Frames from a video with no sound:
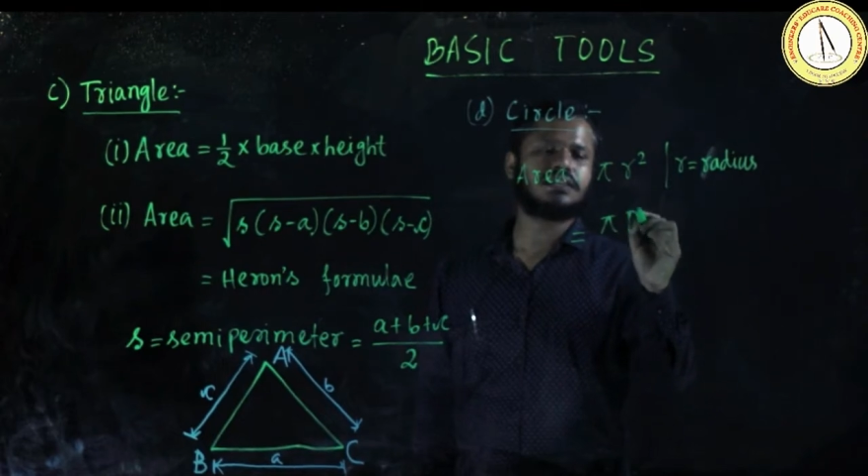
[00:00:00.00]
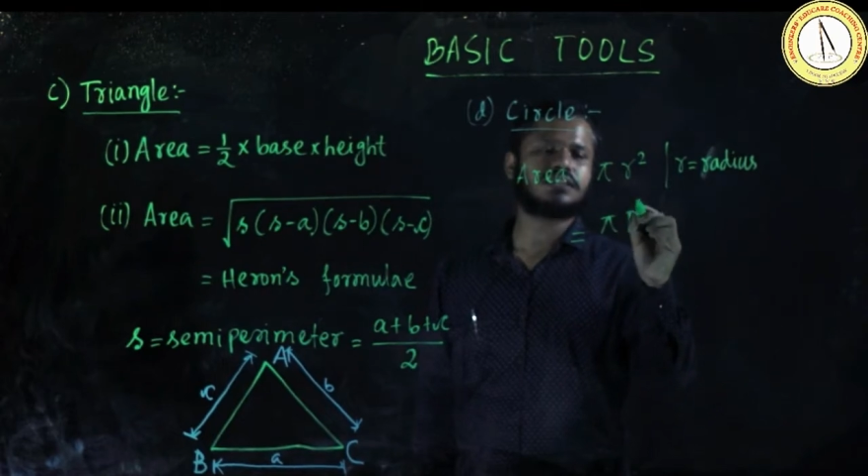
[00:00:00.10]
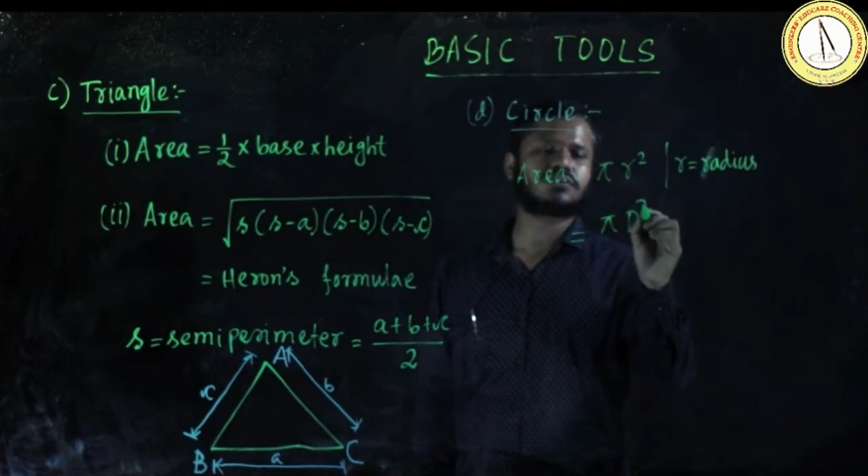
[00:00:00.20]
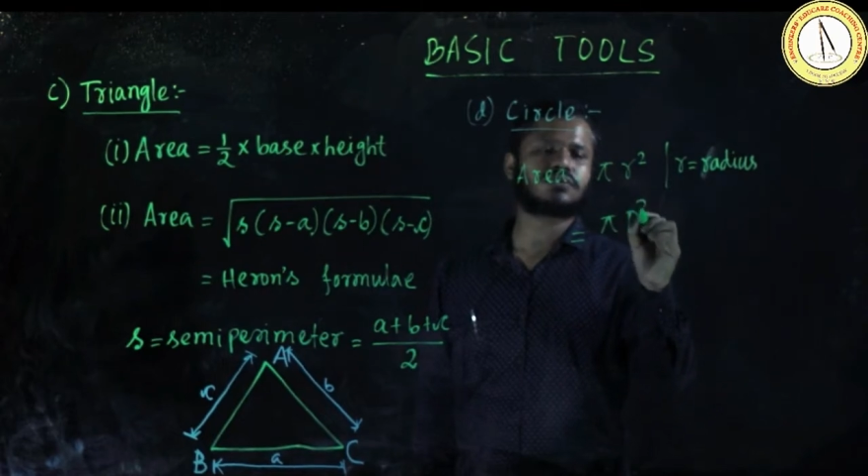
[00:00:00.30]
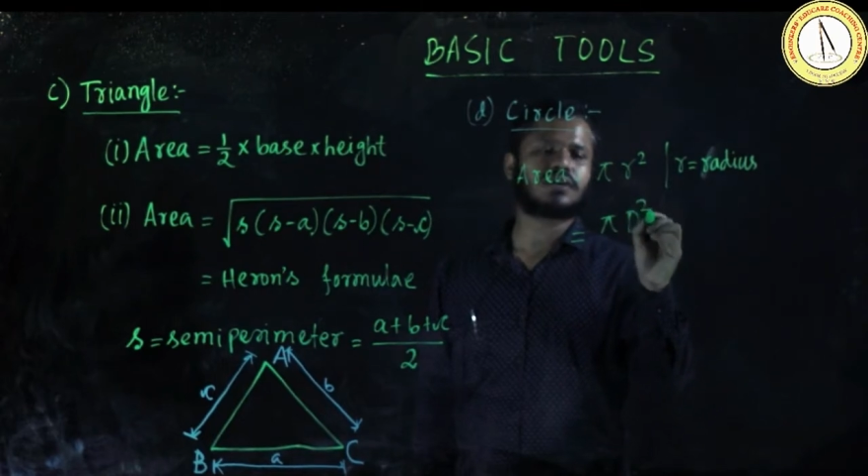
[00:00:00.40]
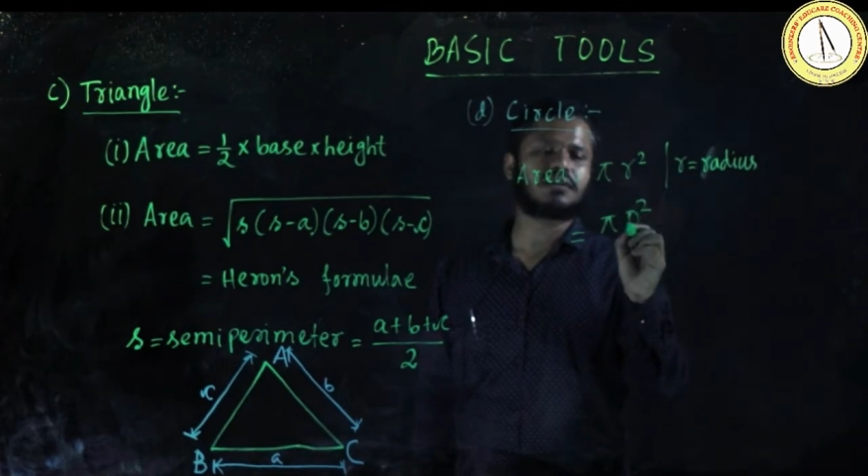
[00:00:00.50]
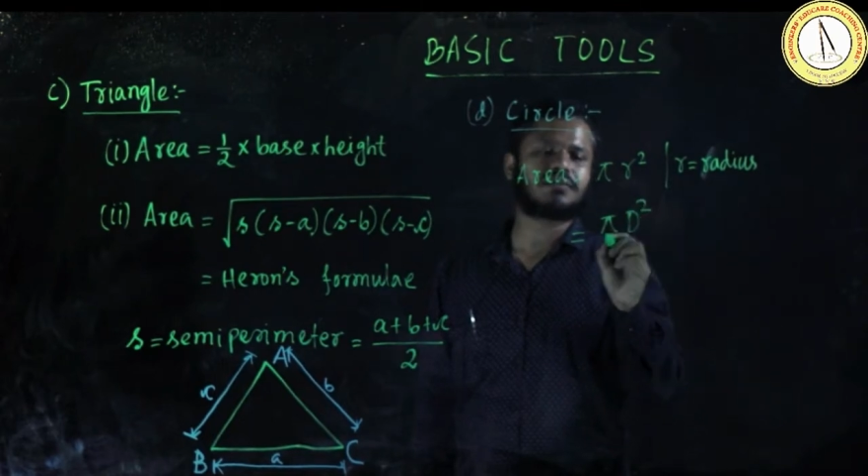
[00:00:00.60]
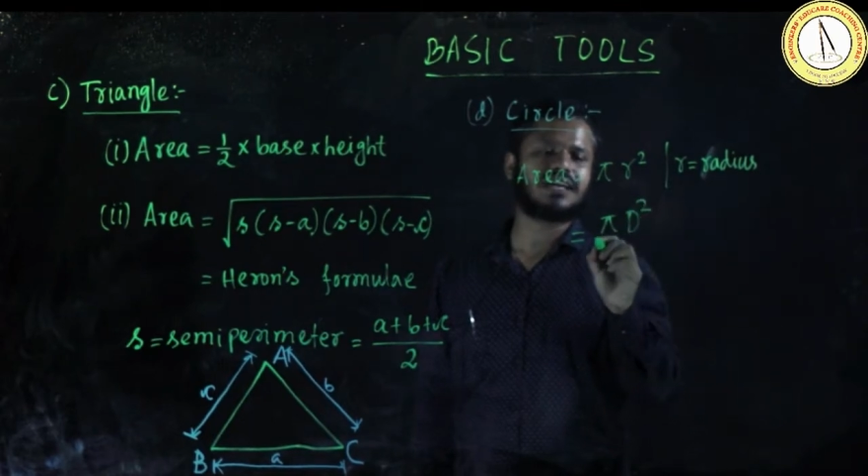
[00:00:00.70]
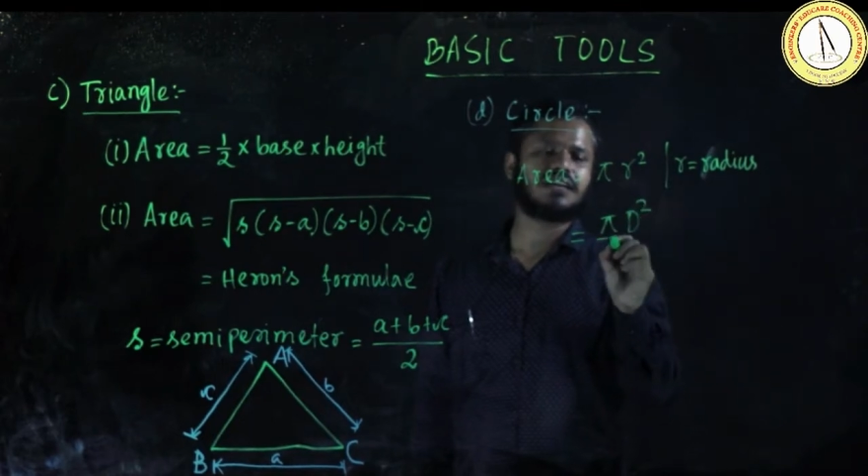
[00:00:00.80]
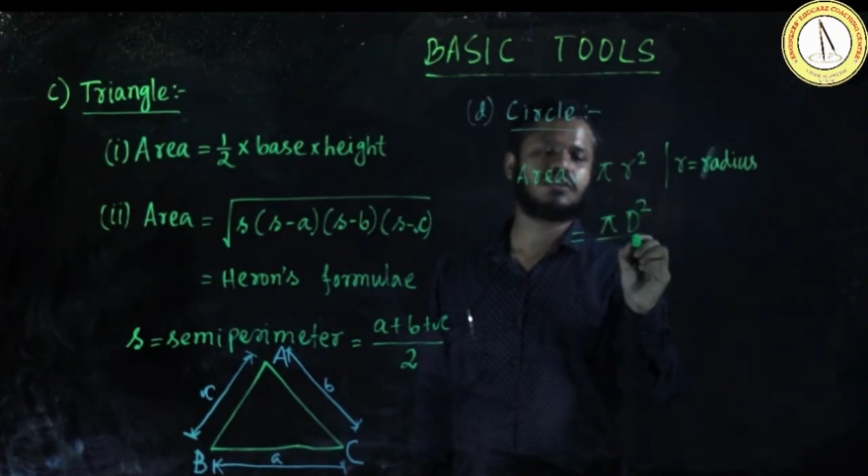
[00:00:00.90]
square
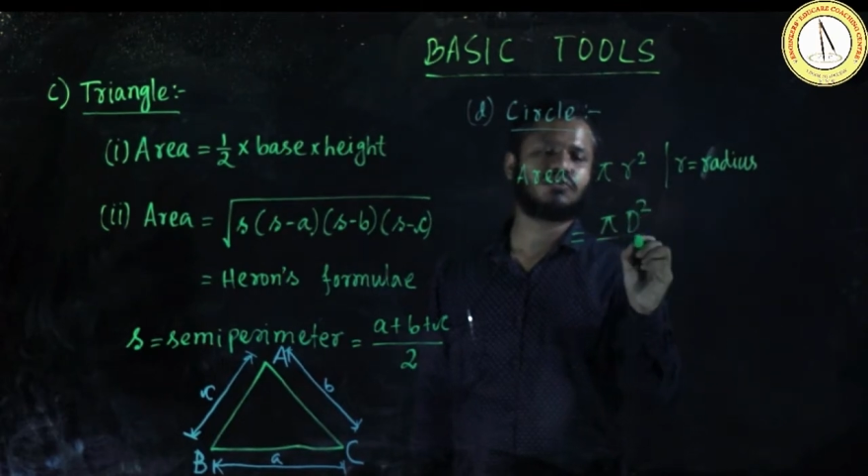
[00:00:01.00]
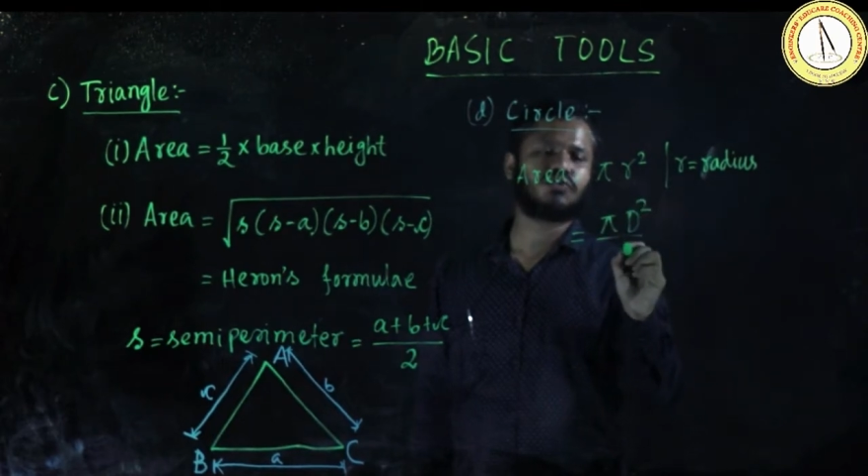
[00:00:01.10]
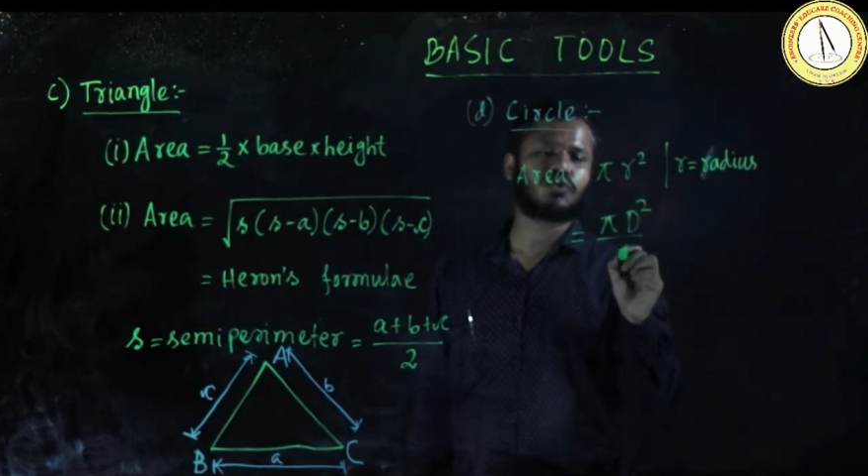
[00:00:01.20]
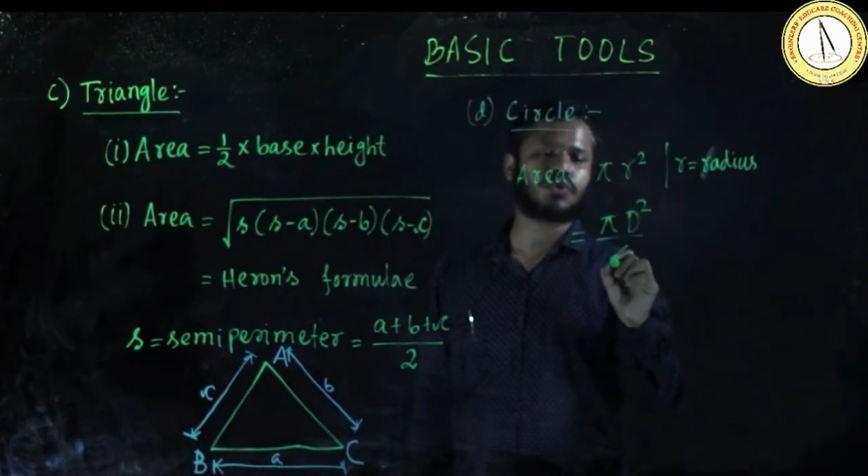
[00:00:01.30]
by 4.